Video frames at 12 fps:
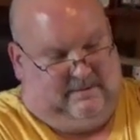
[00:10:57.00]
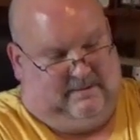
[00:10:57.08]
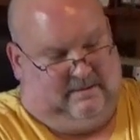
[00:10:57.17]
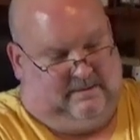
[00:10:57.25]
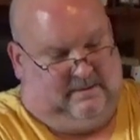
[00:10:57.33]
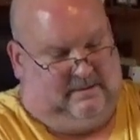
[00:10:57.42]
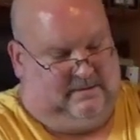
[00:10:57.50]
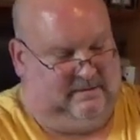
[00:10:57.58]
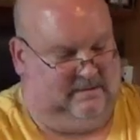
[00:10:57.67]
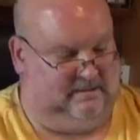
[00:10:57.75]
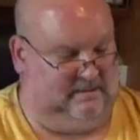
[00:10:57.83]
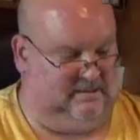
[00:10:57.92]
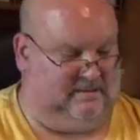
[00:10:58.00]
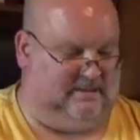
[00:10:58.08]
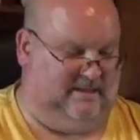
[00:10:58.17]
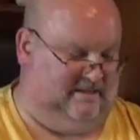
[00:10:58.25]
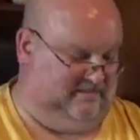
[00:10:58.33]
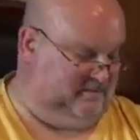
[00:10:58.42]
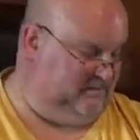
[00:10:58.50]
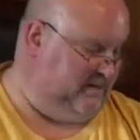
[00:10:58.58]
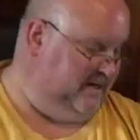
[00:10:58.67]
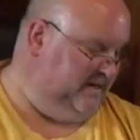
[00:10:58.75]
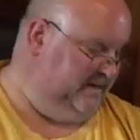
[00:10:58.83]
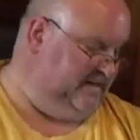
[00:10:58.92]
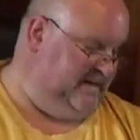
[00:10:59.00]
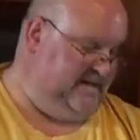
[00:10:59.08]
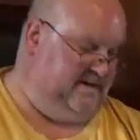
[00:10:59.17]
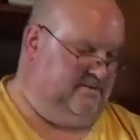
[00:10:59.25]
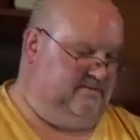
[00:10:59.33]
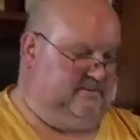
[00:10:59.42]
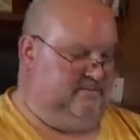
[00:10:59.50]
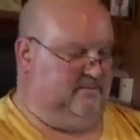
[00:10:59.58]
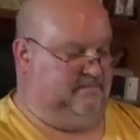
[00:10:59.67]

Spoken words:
And then clamps right down.